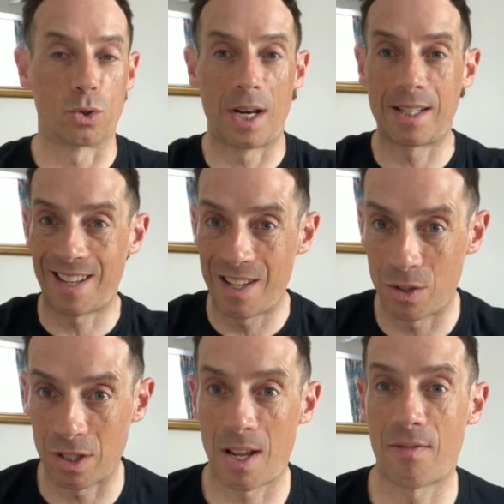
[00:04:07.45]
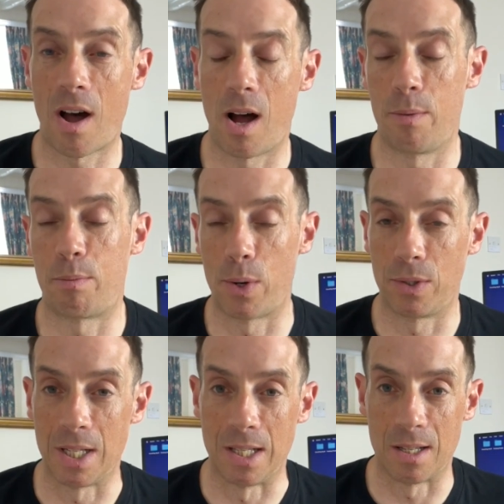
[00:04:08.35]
so let's say you just have a high protein